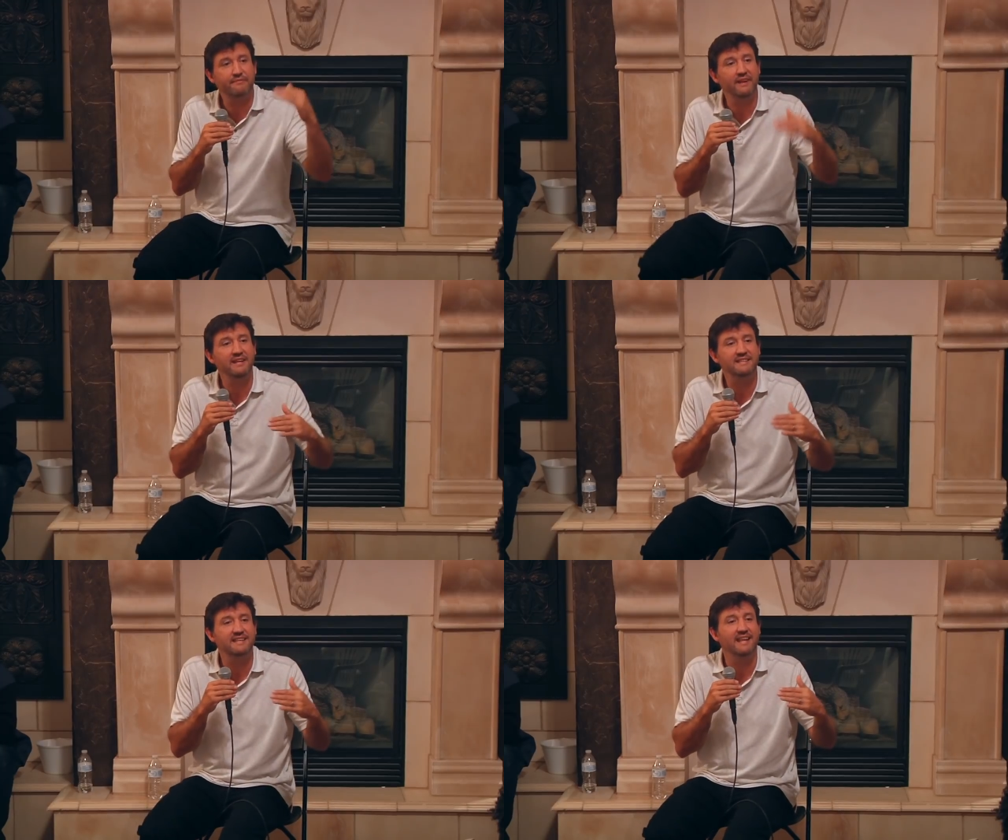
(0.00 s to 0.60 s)

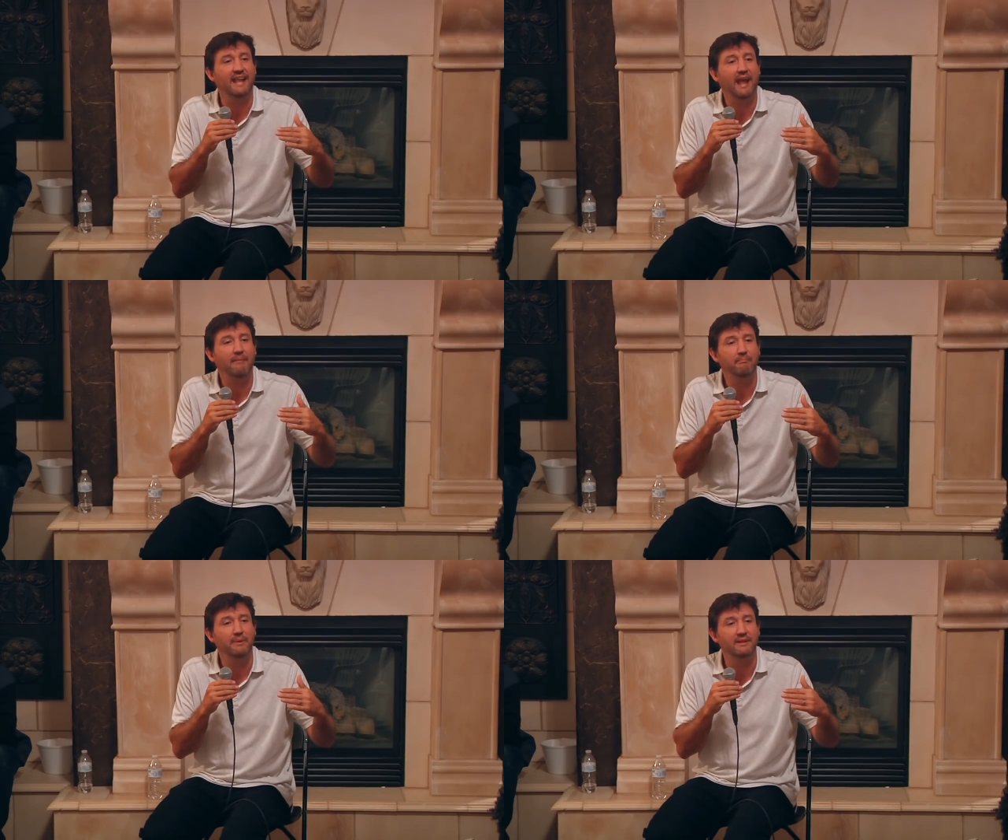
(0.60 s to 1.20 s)
things that
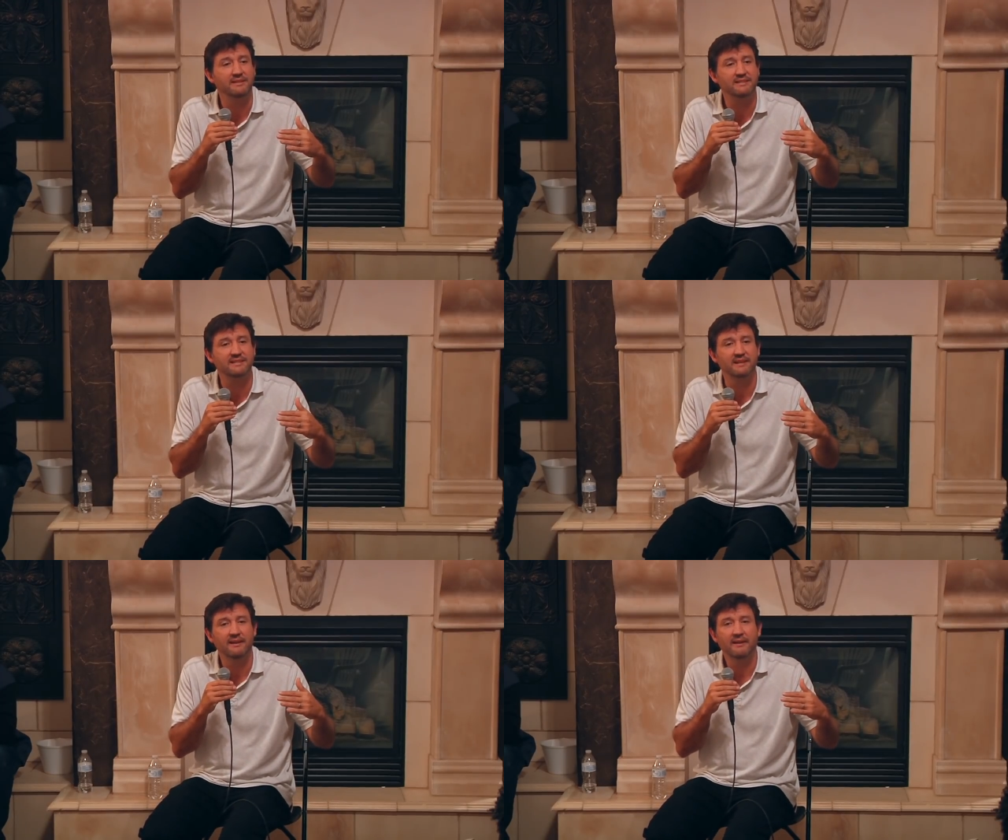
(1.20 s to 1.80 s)

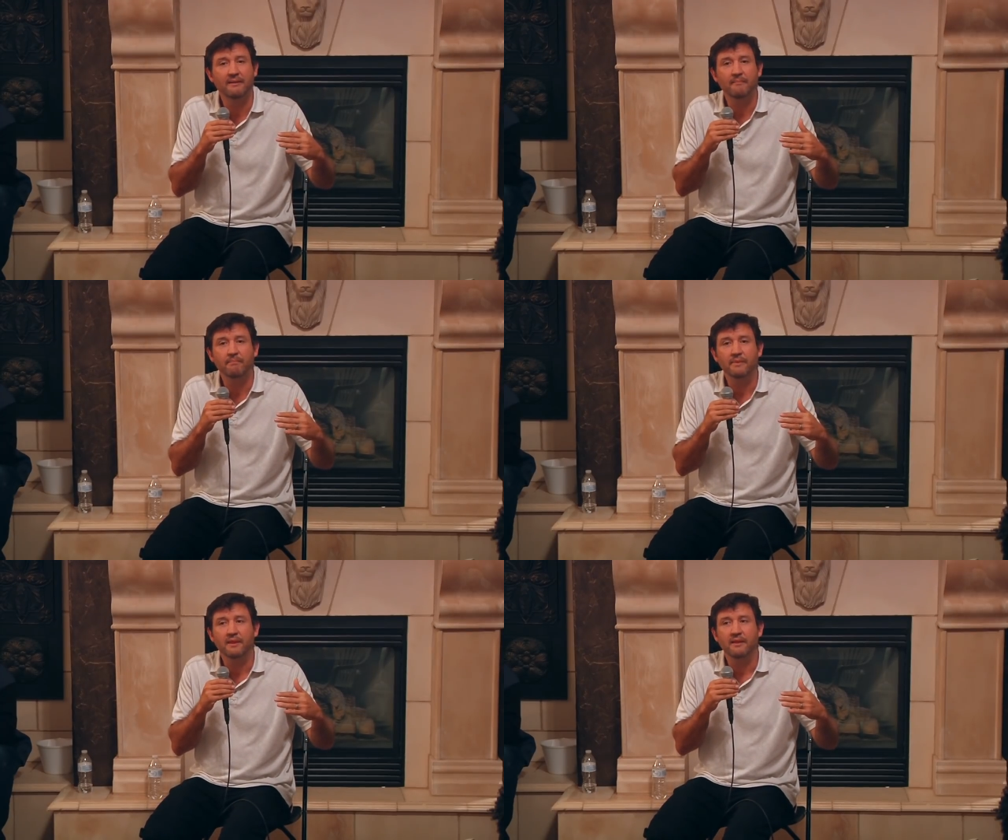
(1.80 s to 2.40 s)
happens
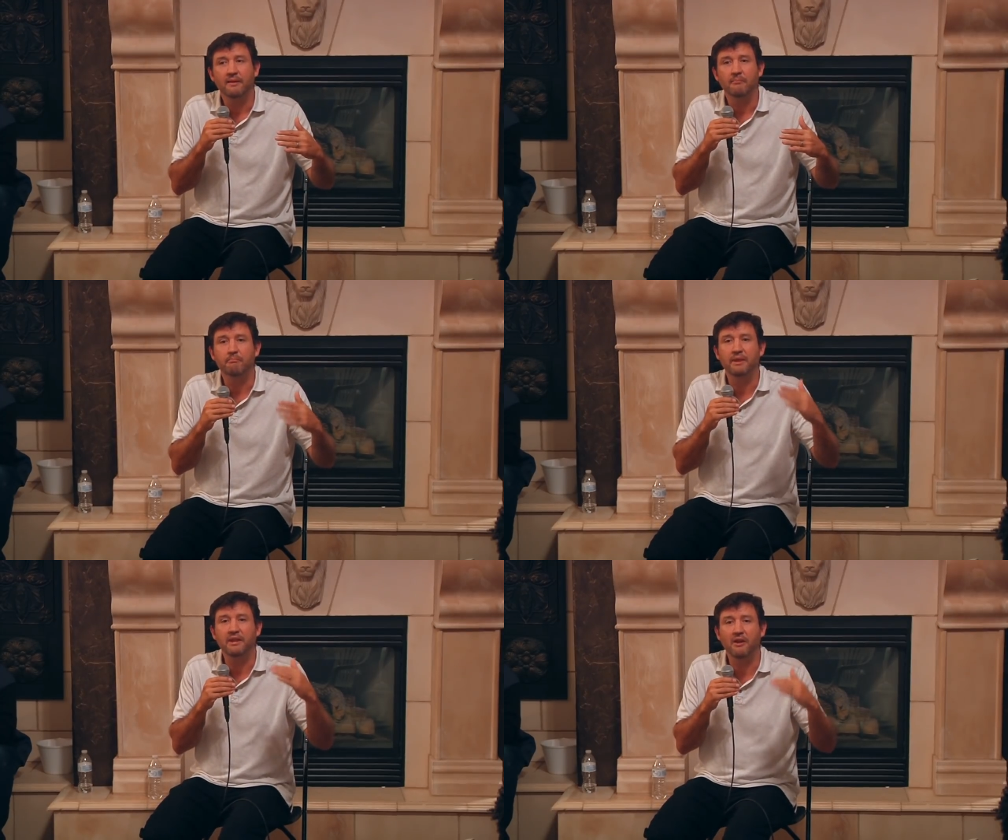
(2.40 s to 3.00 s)

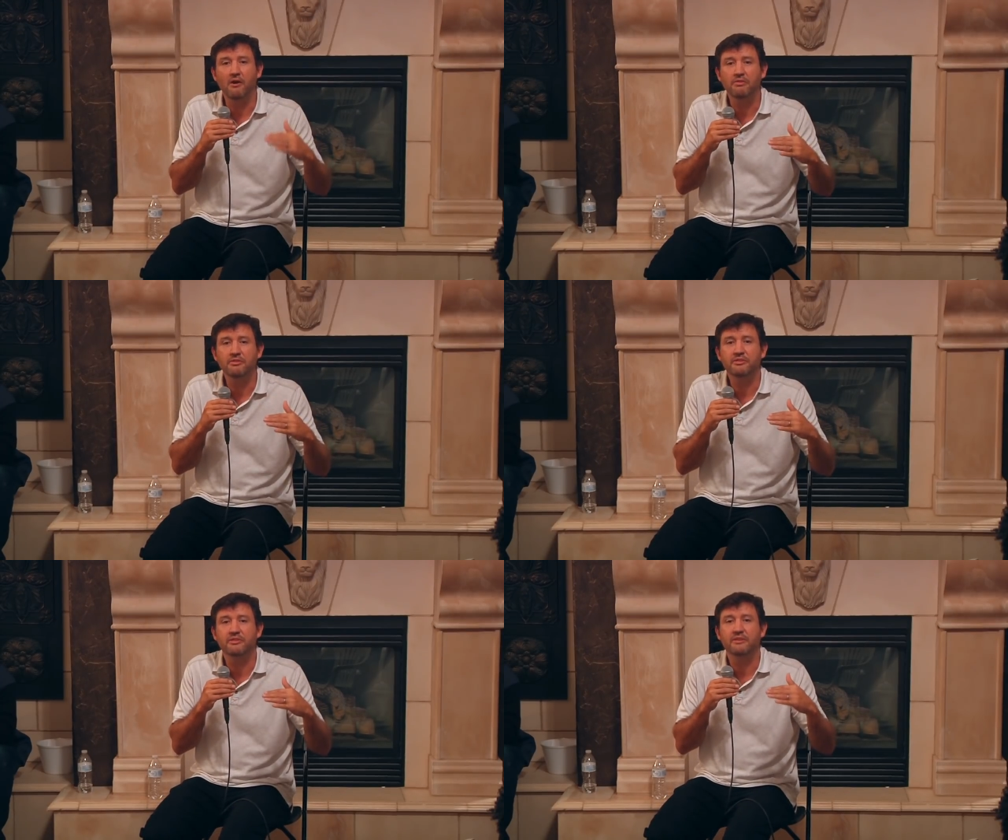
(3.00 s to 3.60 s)

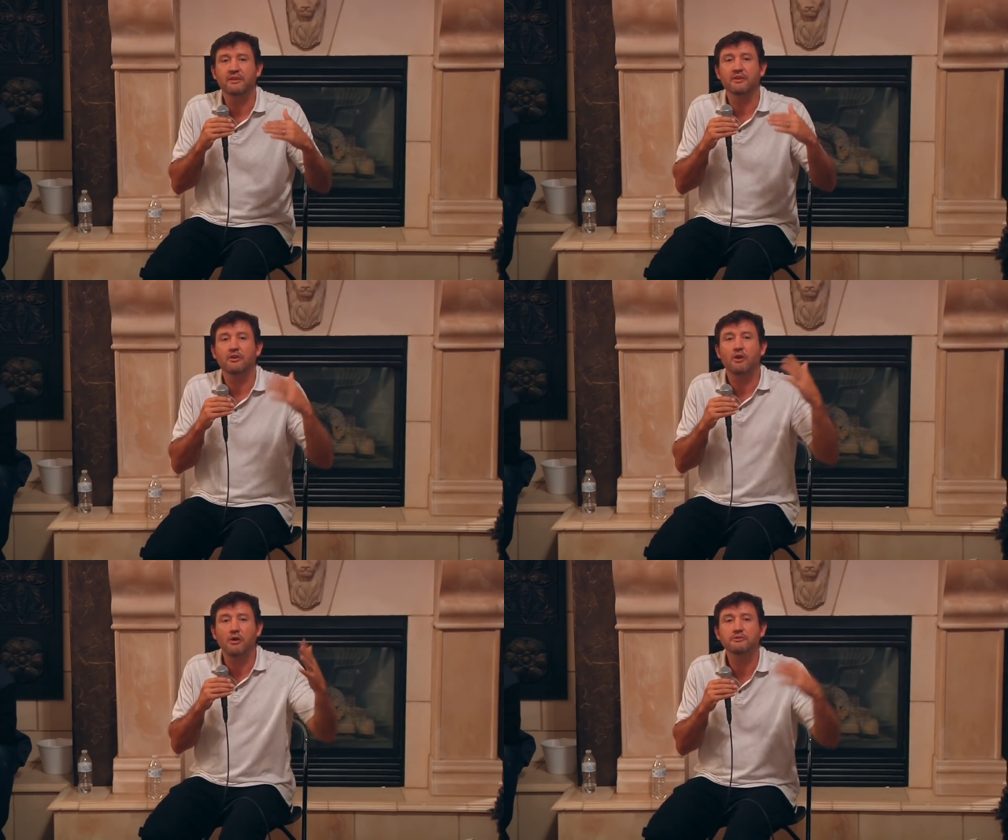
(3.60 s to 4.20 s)
beyond
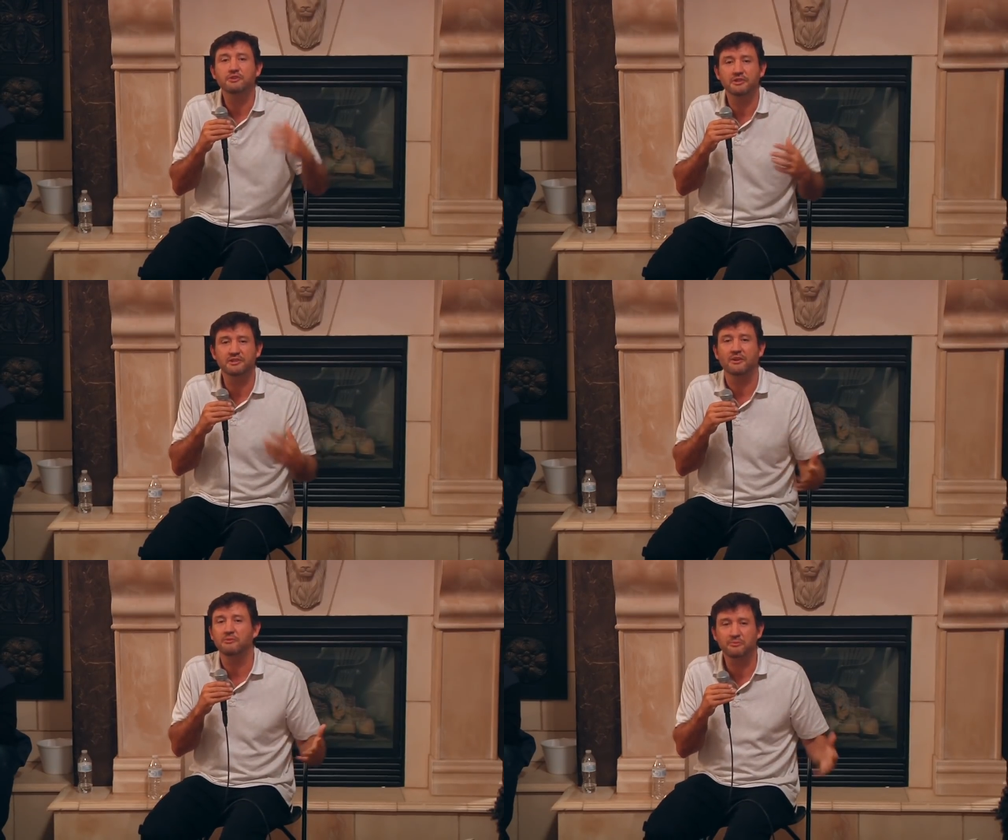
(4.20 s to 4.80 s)

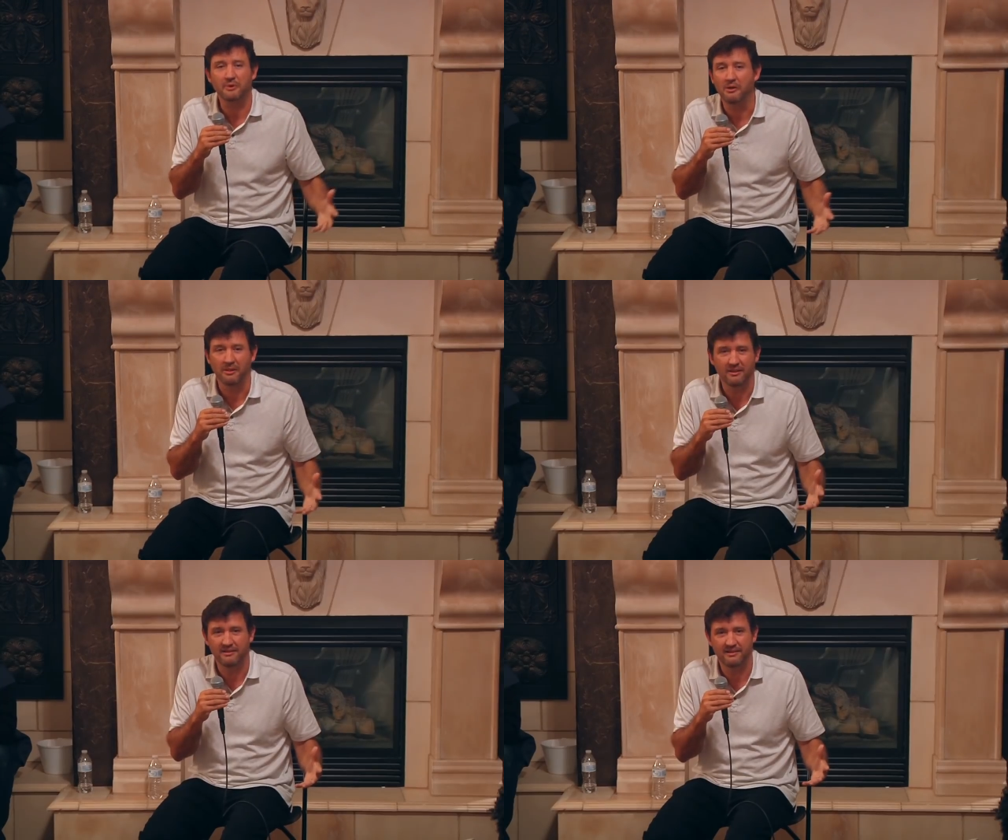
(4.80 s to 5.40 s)
conscious
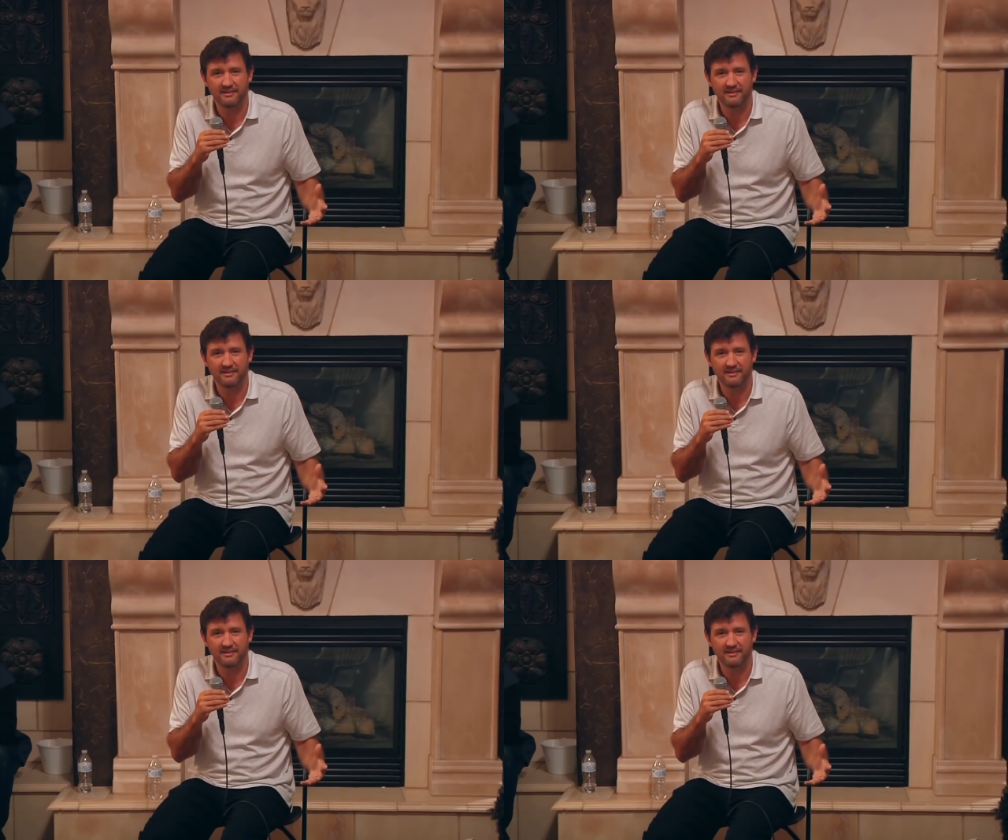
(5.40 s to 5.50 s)
control.